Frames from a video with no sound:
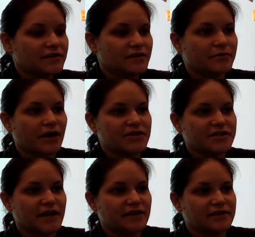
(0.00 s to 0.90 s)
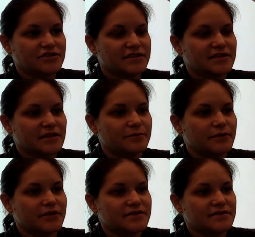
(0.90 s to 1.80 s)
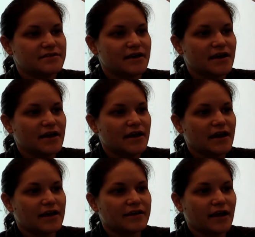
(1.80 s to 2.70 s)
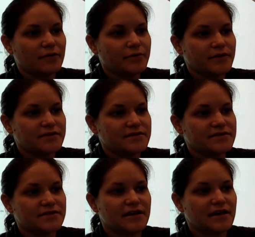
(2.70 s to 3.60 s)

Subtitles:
The project title is just inputs and outputs.